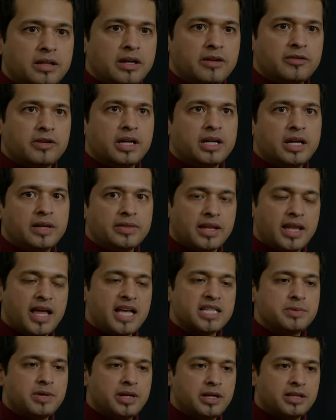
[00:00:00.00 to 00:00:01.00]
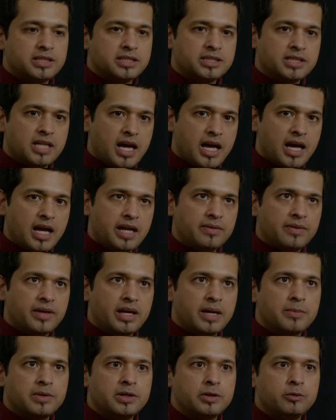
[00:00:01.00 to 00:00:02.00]
I've kind of at the last minute decided that
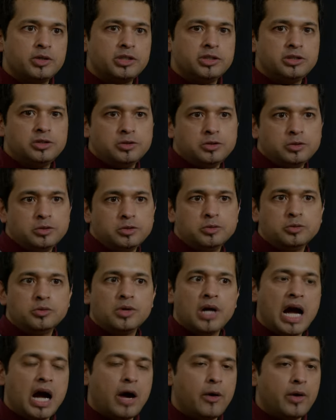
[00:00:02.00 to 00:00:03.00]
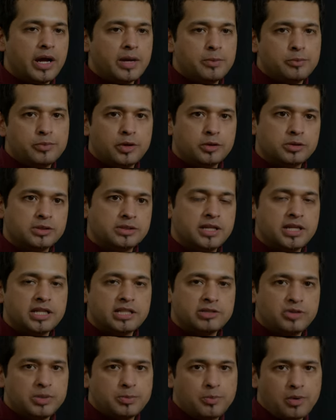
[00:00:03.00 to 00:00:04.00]
I'm going to redo how I approach the
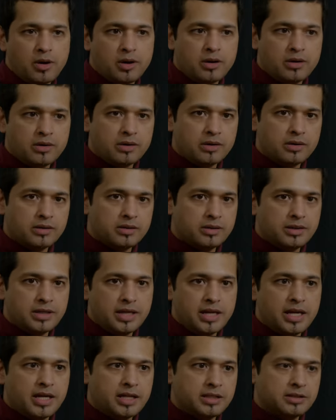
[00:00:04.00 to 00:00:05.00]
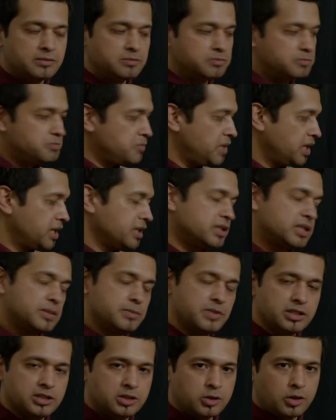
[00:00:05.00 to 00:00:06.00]
history part and make it a little
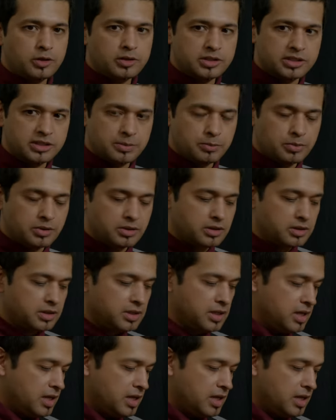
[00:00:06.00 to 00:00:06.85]
bit shorter and simpler.